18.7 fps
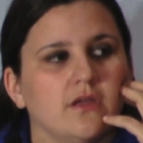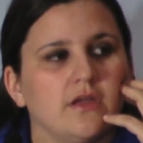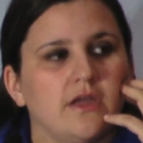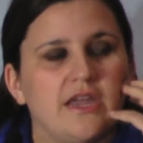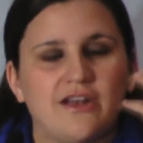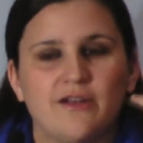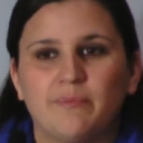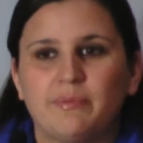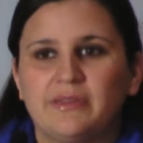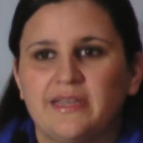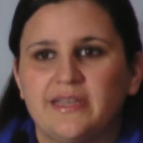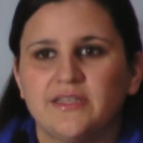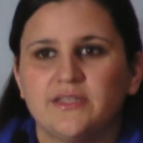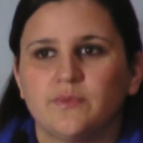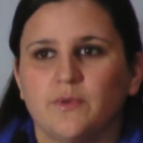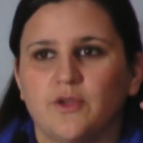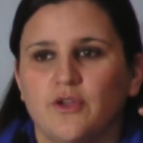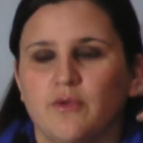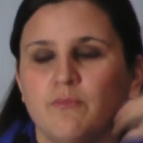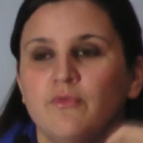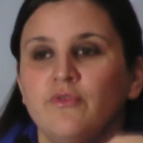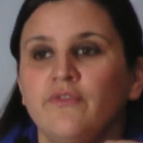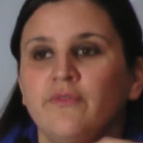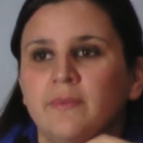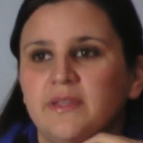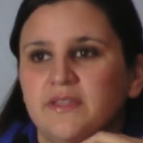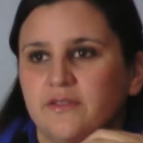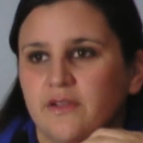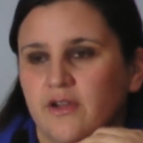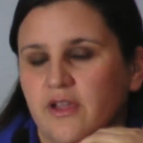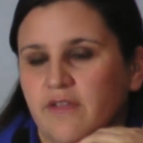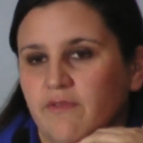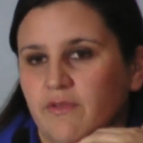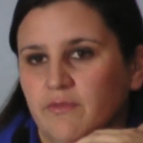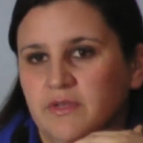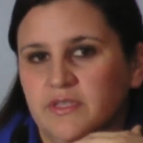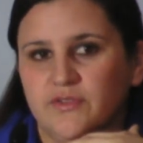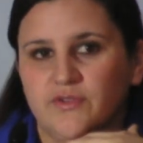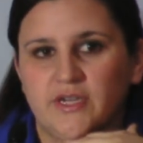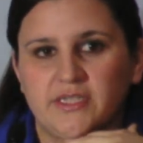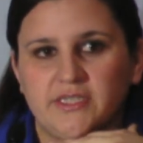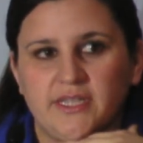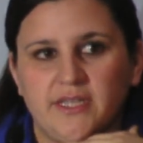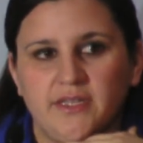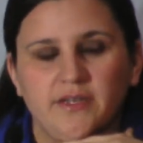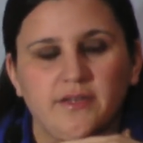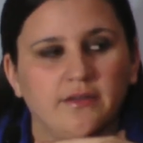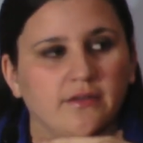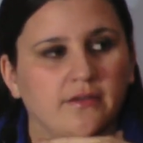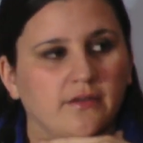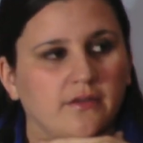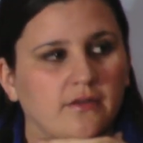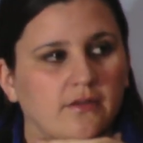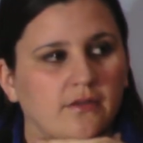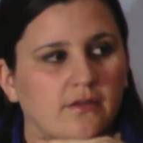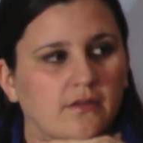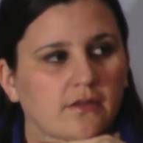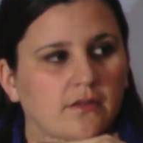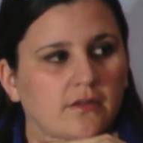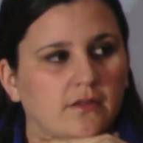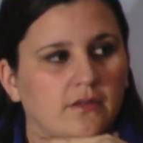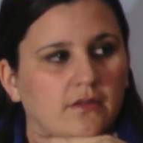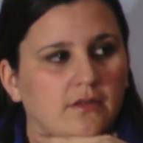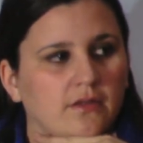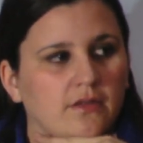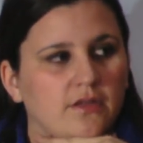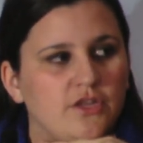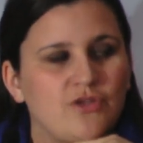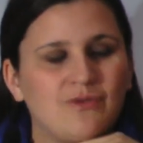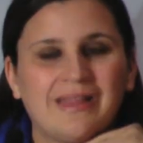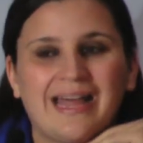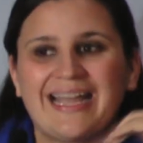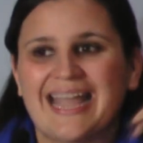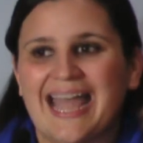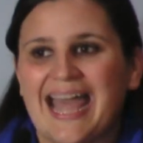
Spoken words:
in a place where your movements are even restricted, you lack